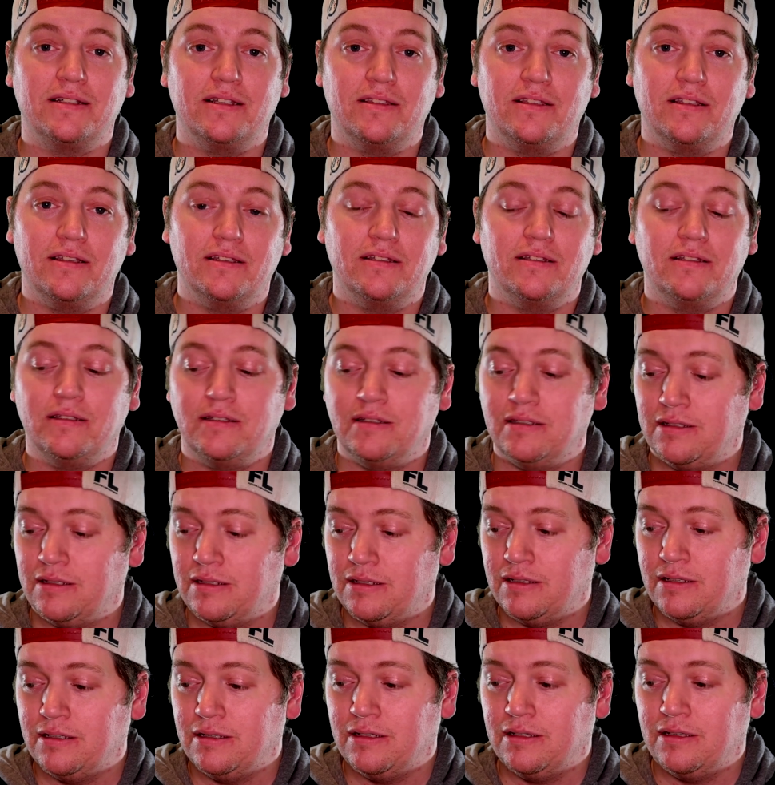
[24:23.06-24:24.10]
of the
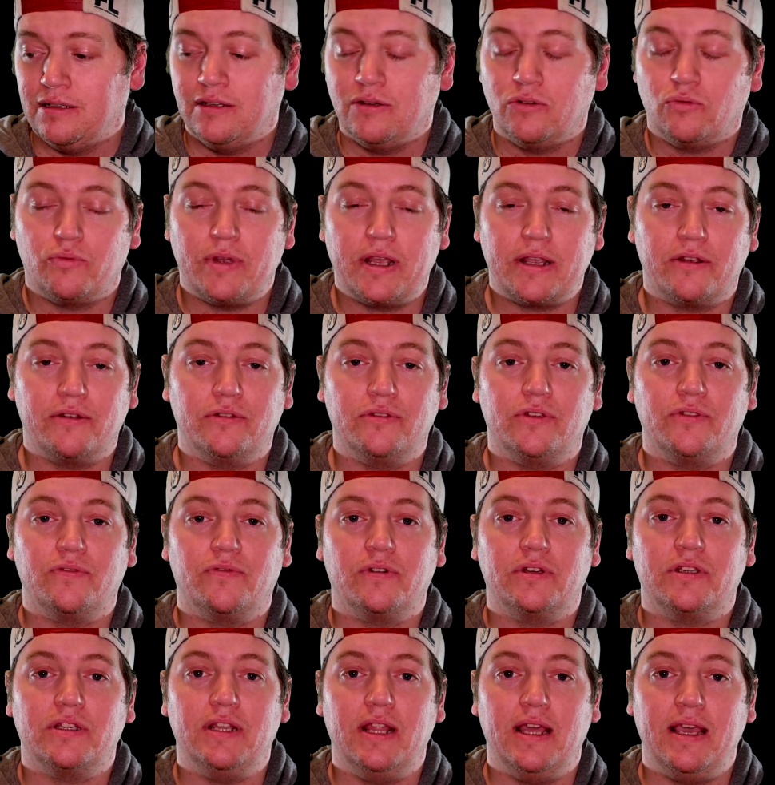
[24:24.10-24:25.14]
records for
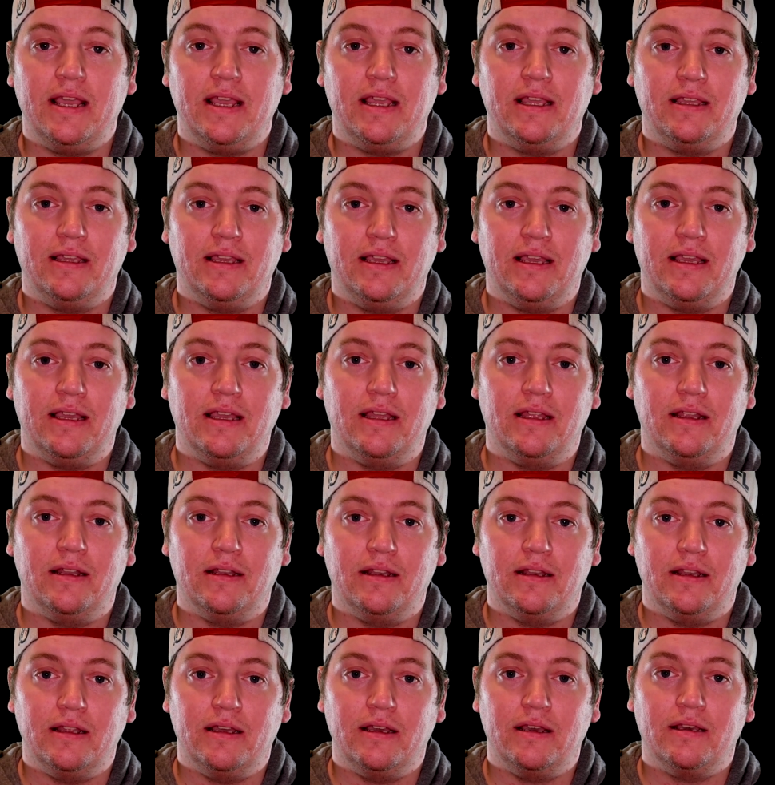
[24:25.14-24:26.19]
today,
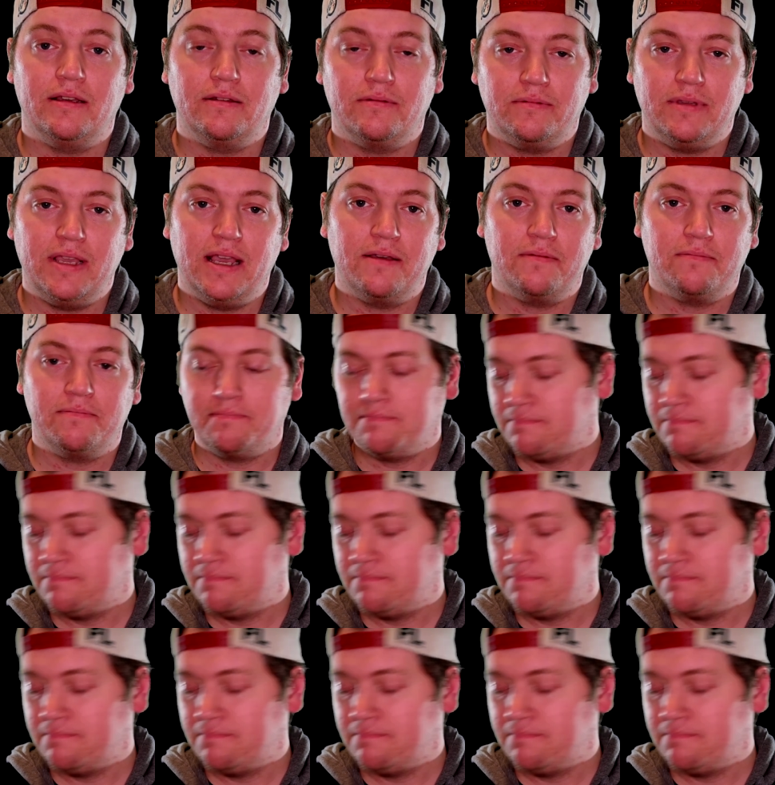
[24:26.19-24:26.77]
and yeah.